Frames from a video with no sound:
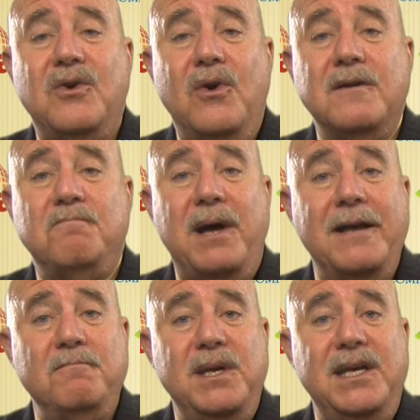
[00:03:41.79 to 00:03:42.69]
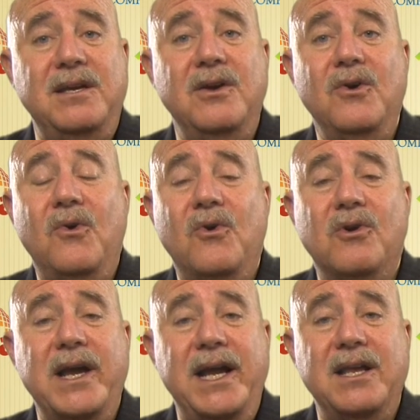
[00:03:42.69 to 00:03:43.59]
court by me
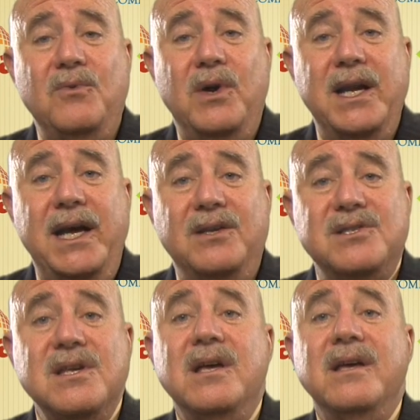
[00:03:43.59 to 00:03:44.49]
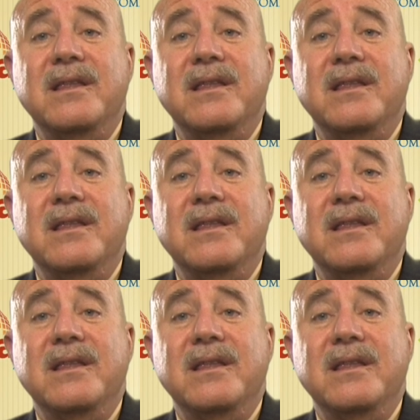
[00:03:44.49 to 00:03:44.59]
or anyone else,